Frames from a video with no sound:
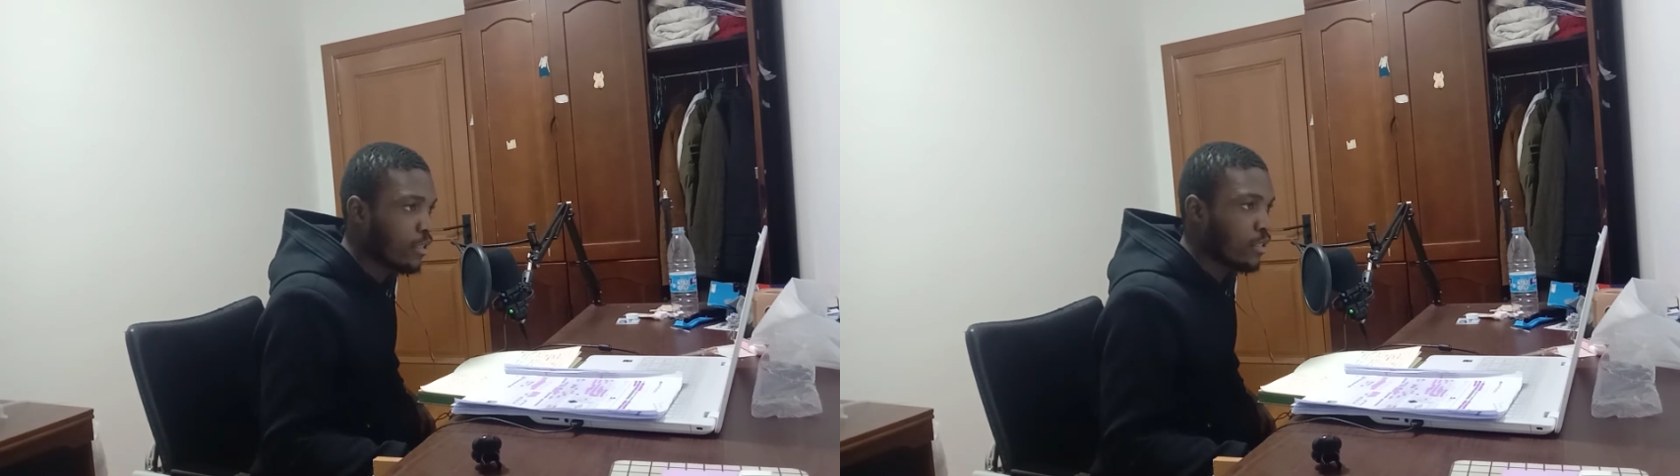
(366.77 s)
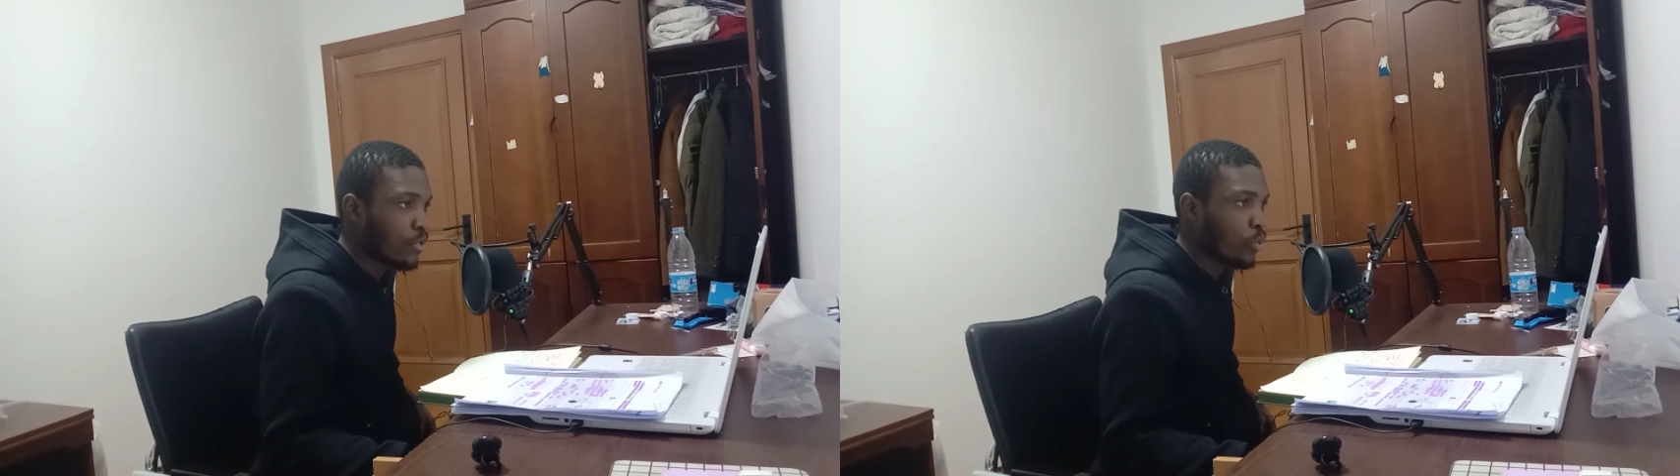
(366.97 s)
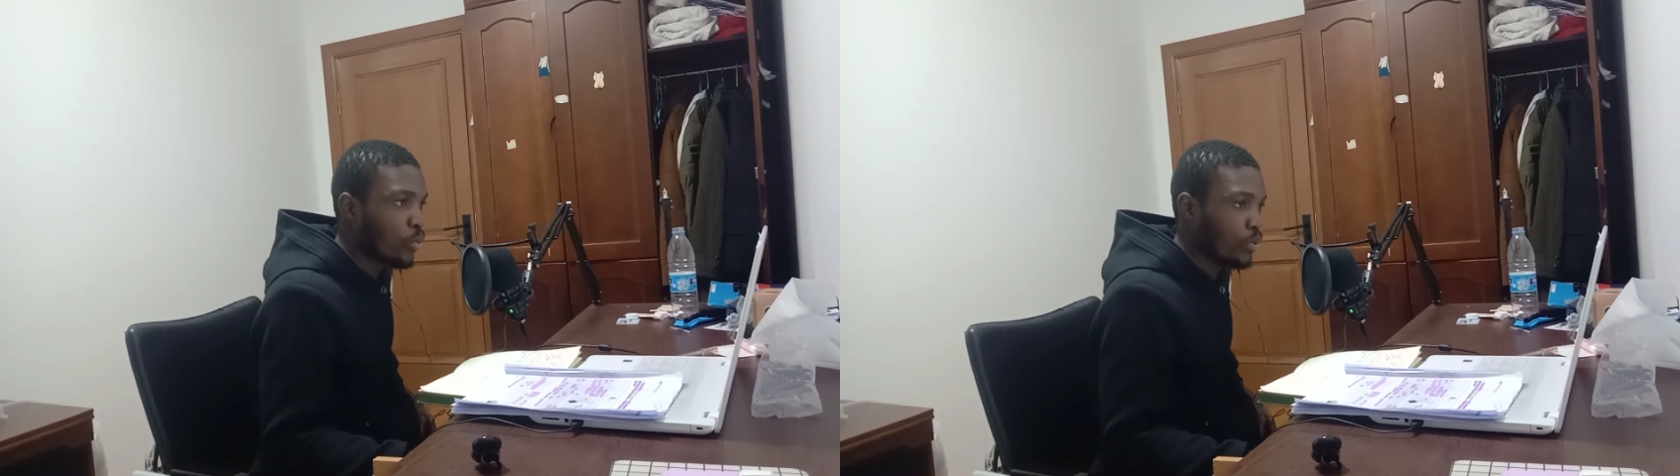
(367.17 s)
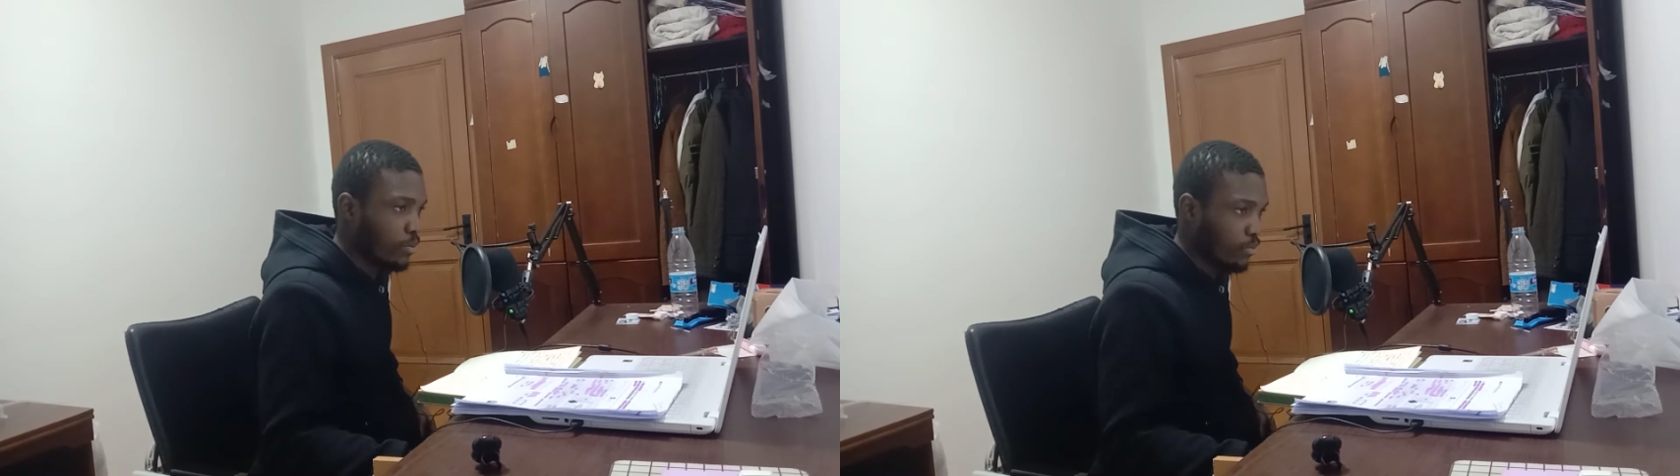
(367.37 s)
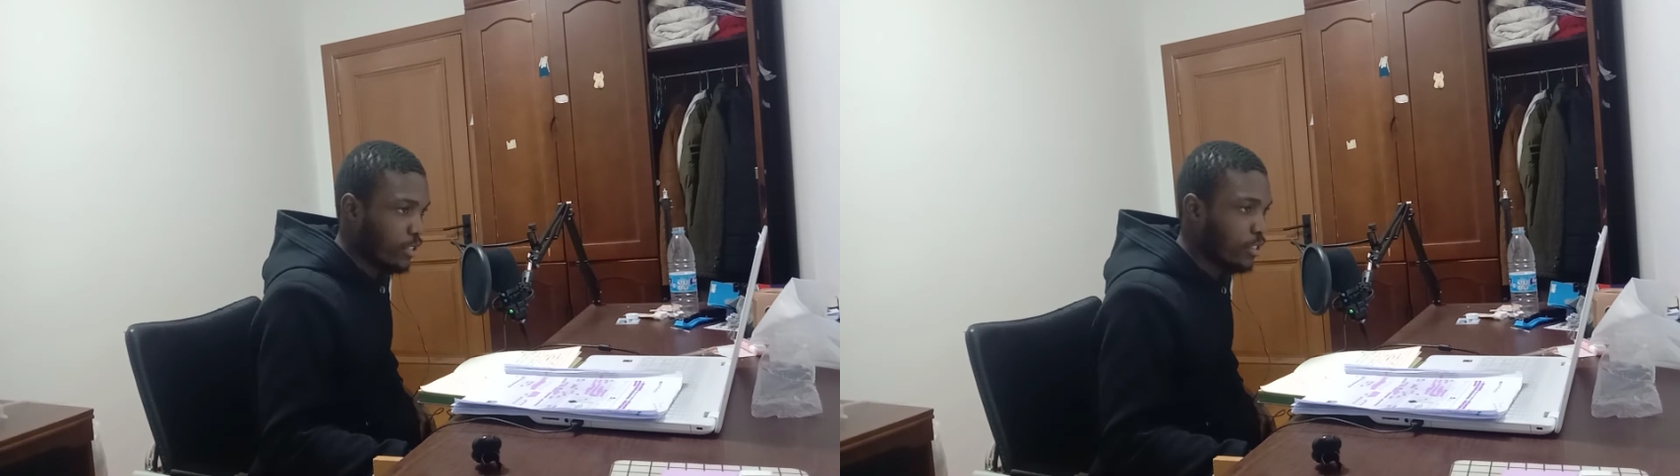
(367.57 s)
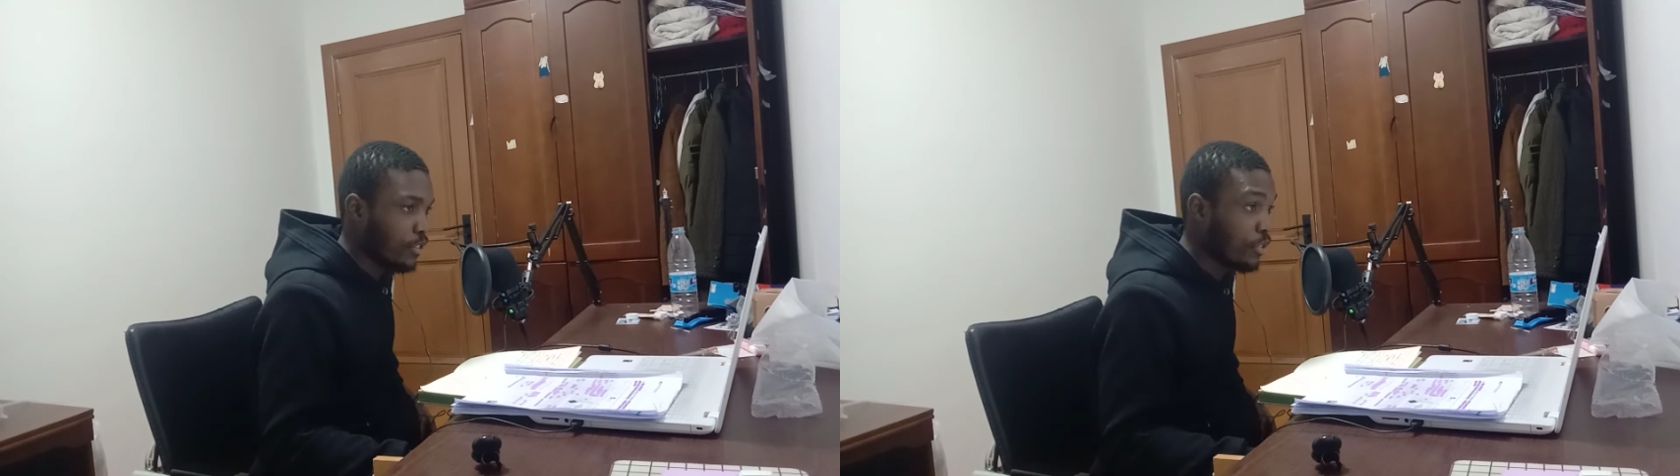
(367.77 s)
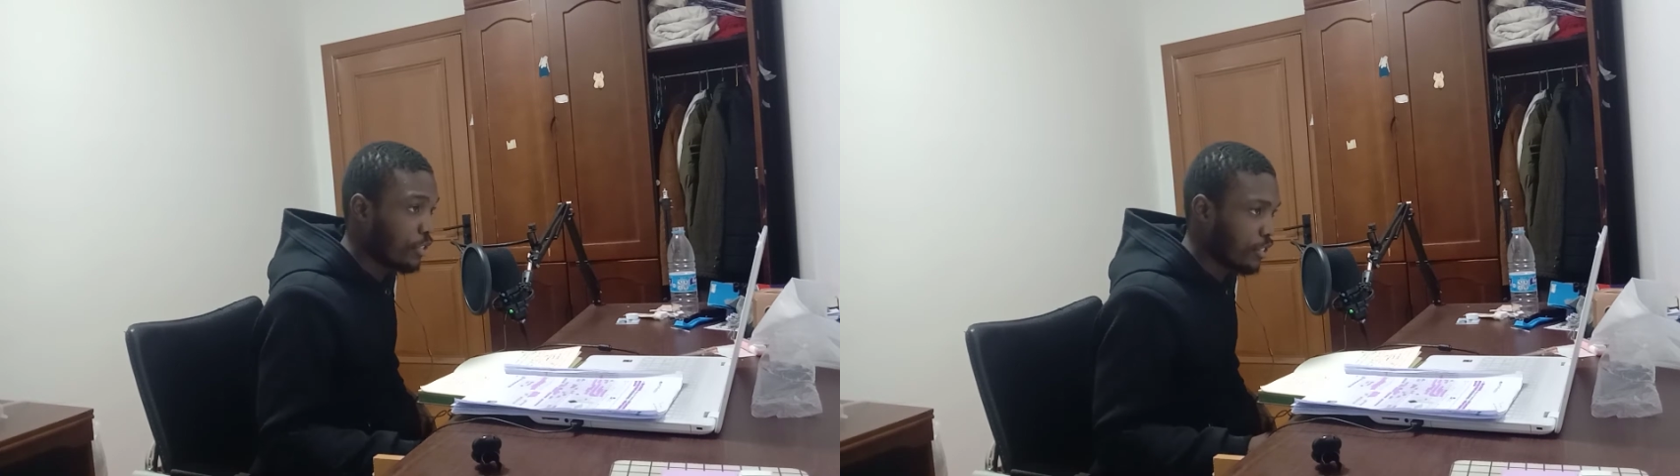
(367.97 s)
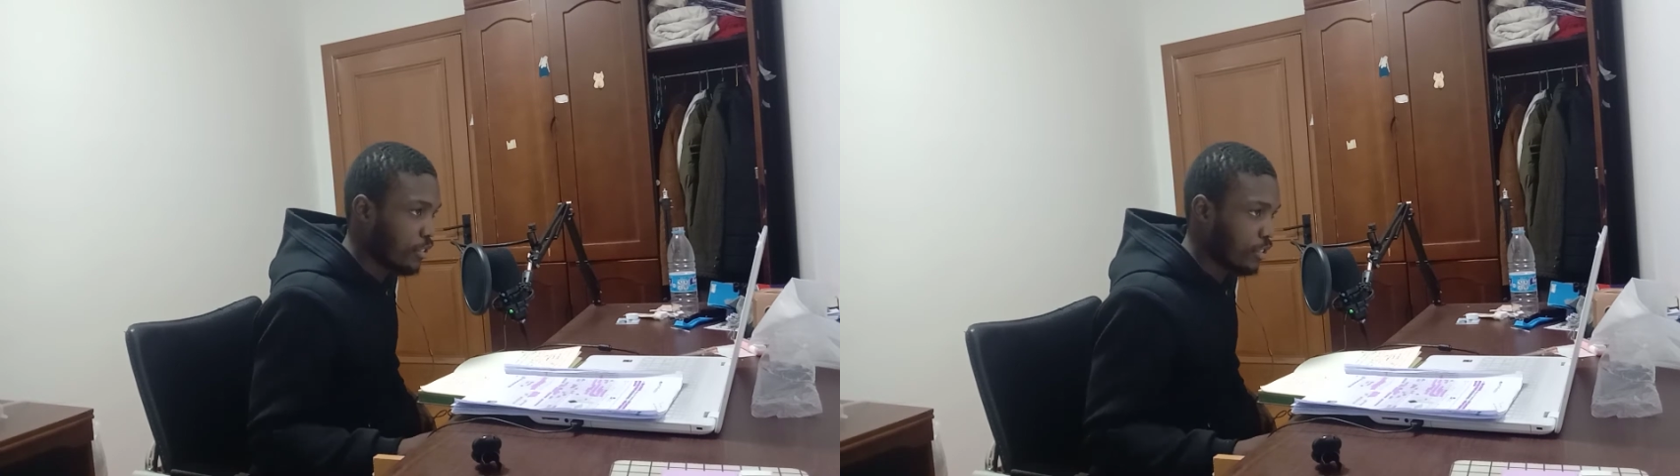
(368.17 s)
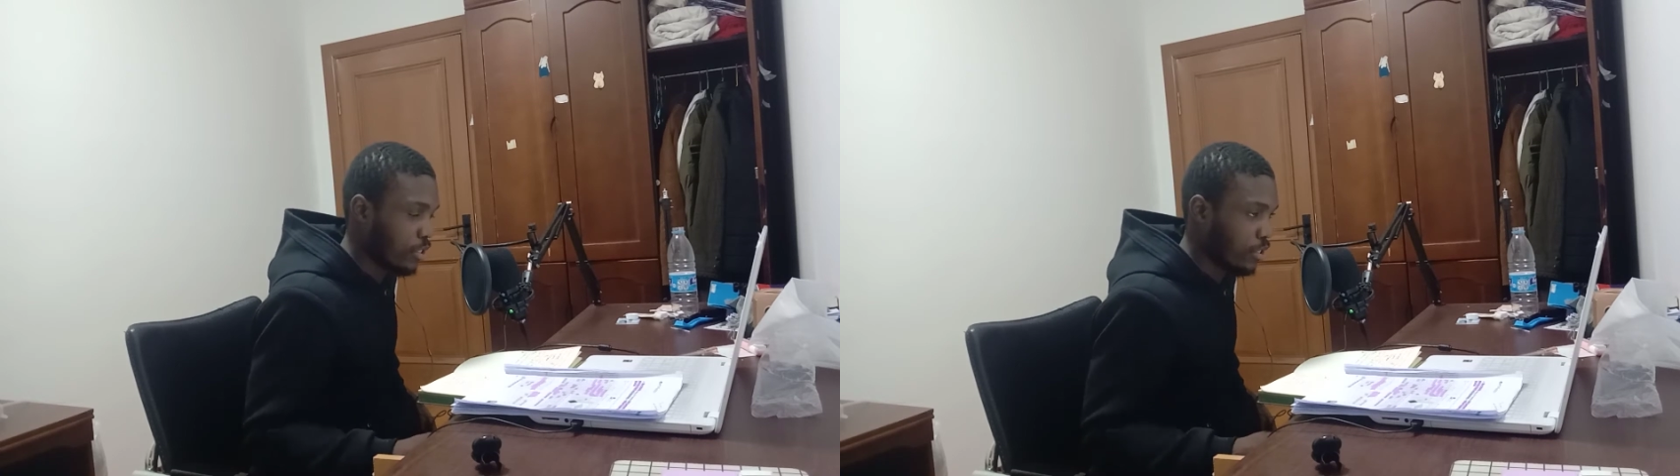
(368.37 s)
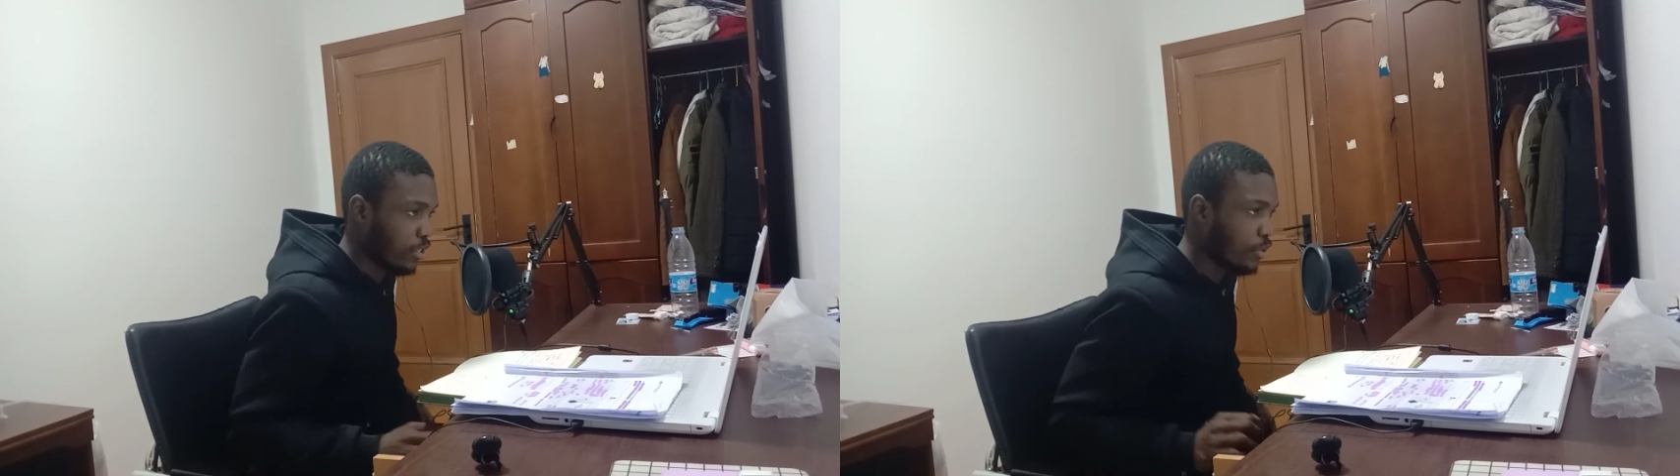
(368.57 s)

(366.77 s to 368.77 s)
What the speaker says: So this is the research content.